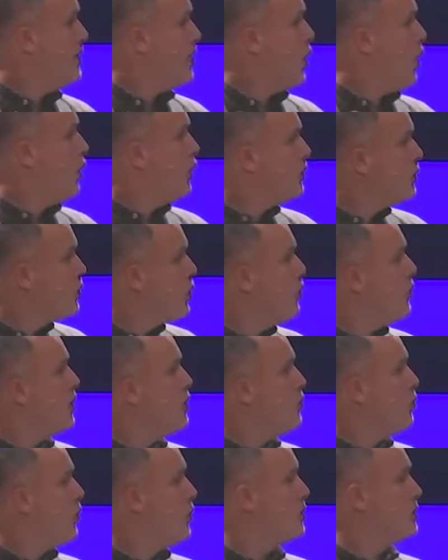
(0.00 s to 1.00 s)
the
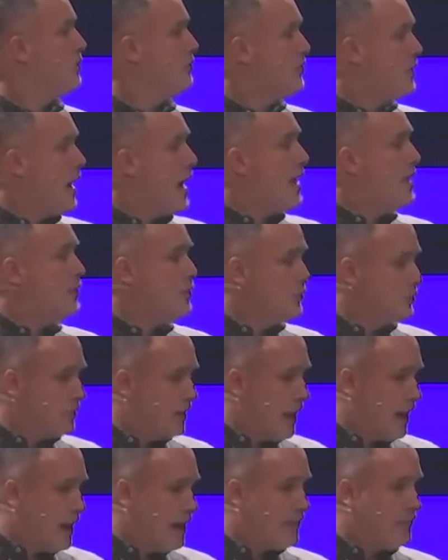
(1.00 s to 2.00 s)
ongoing work of God in your
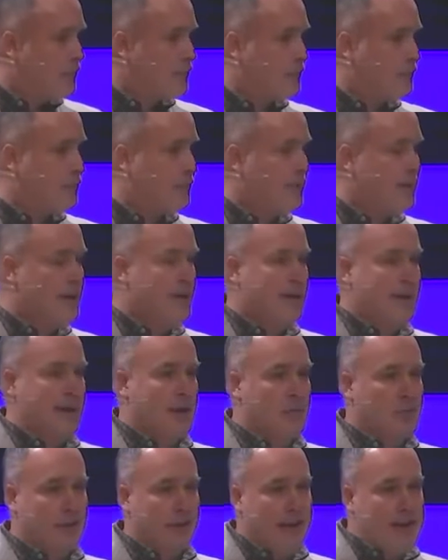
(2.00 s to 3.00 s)
life,
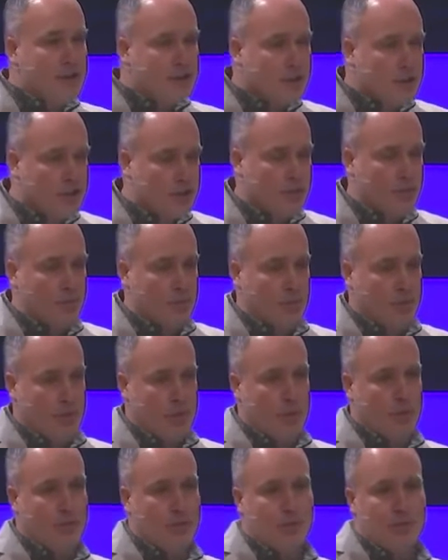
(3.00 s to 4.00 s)
in a relationship with
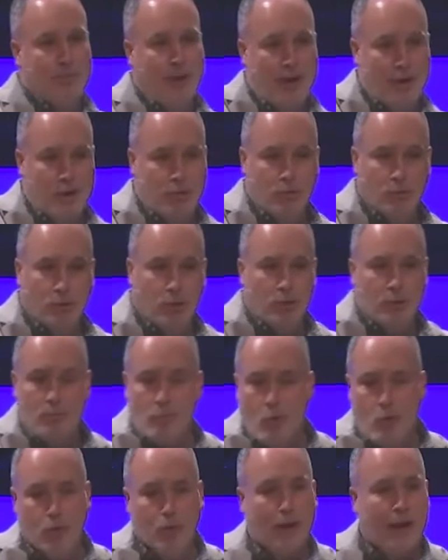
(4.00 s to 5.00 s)
you to make you look
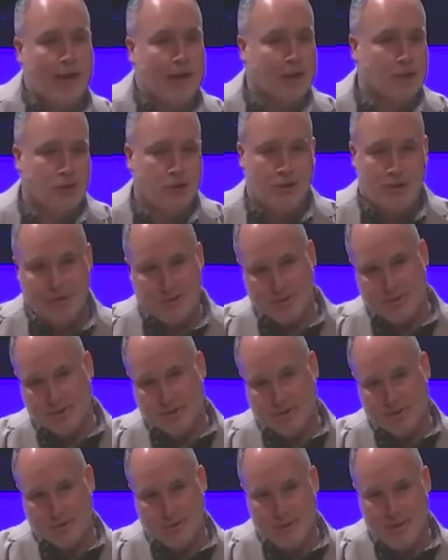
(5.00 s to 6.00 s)
more like
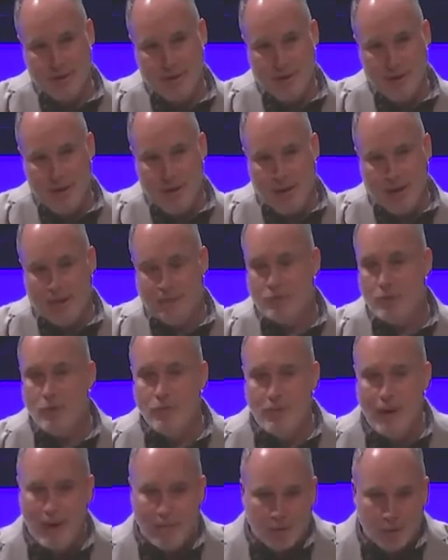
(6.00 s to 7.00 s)
Jesus. And if
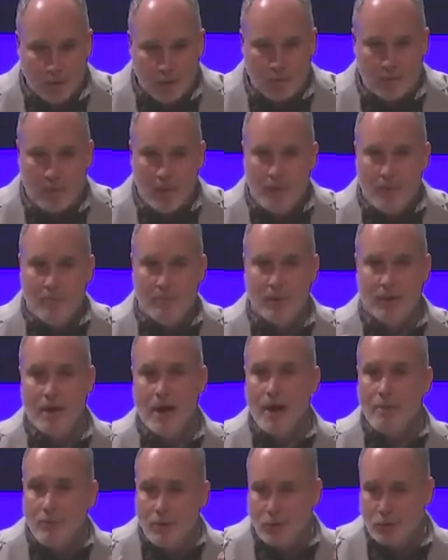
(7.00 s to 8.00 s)
you've ever
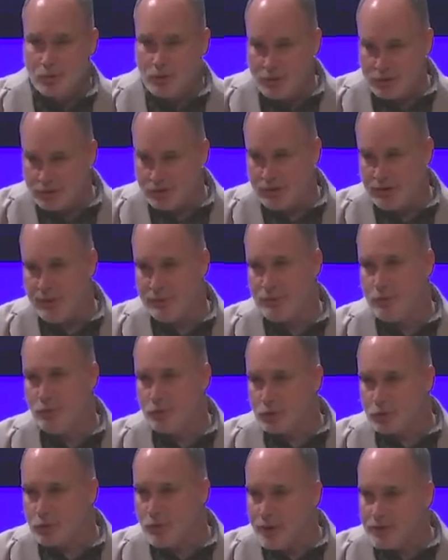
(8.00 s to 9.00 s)
become a Christian, if
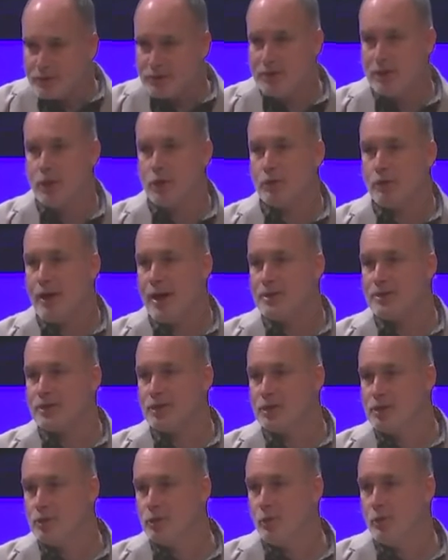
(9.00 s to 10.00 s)
you've trusted in
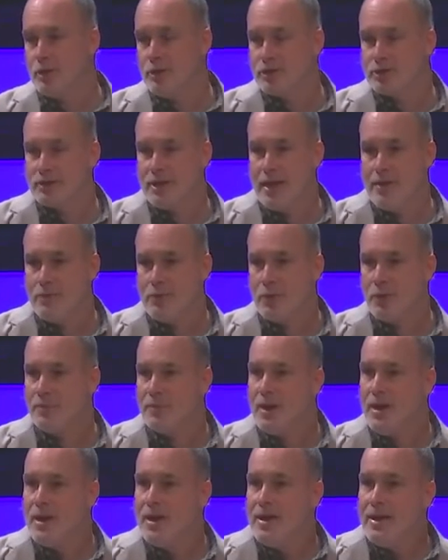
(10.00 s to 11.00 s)
Christ as your Lord and
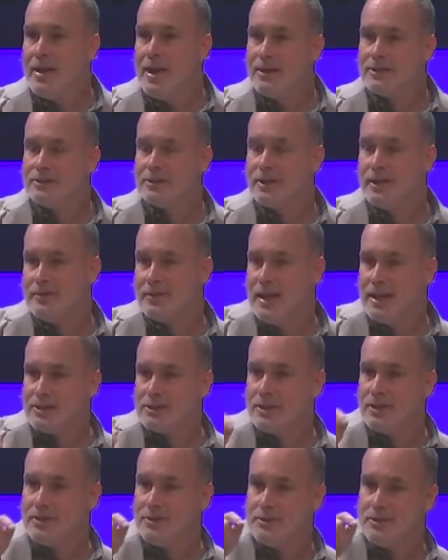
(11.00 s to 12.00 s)
Savior, that's
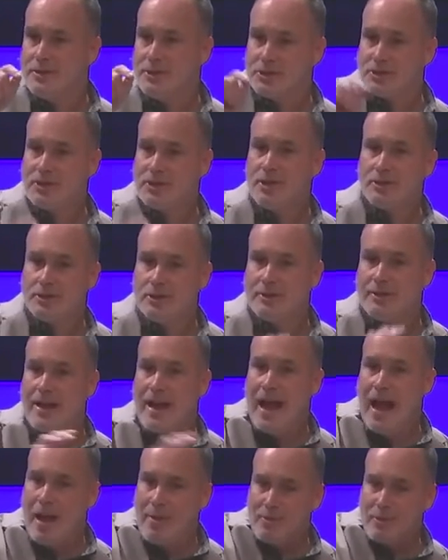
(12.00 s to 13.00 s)
a decision
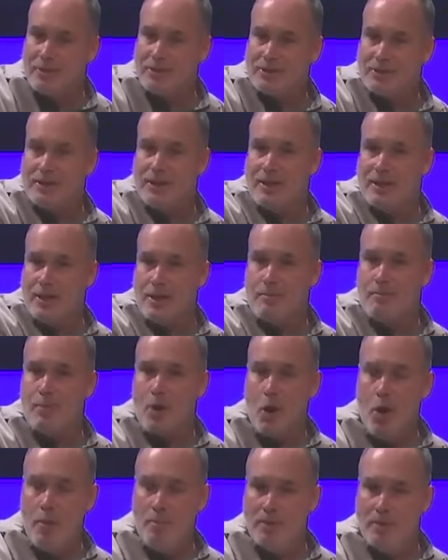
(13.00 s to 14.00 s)
that happens in a
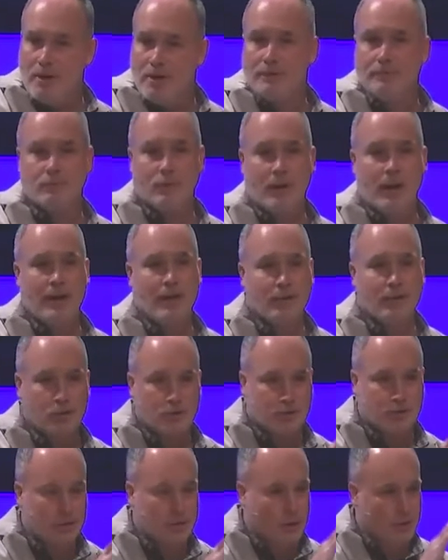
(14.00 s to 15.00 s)
moment, right?
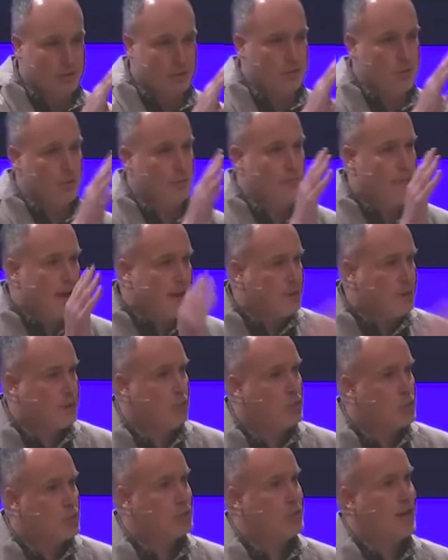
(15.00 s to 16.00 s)
There's you're made a
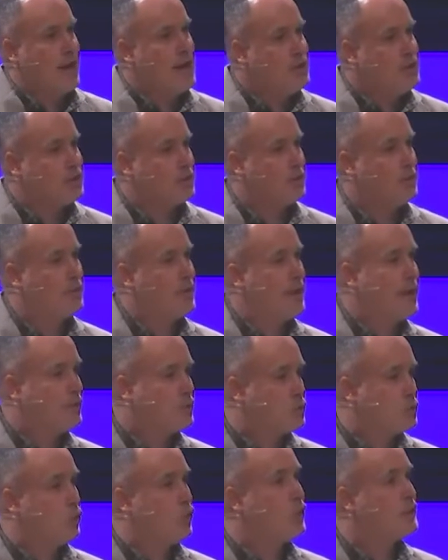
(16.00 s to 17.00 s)
new creation, but that
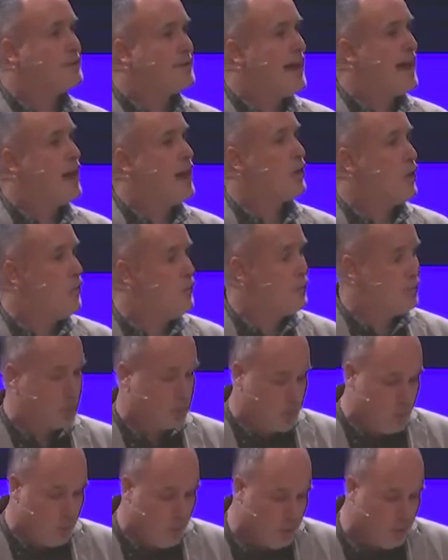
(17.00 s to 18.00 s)
has worked out over
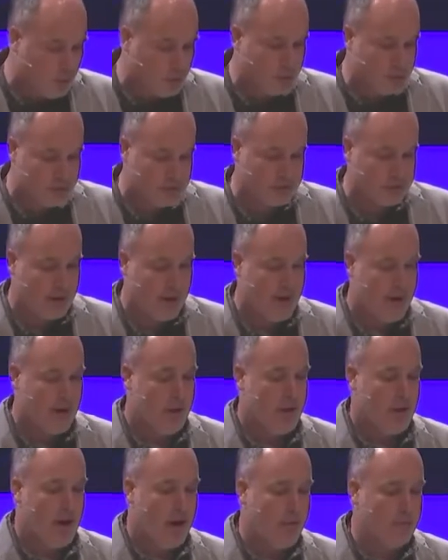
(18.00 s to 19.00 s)
the course
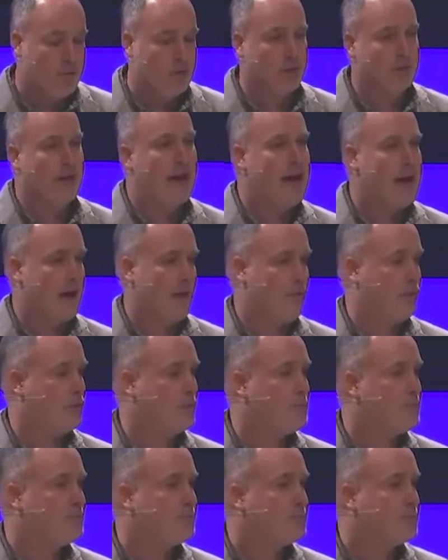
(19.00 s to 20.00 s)
of your life.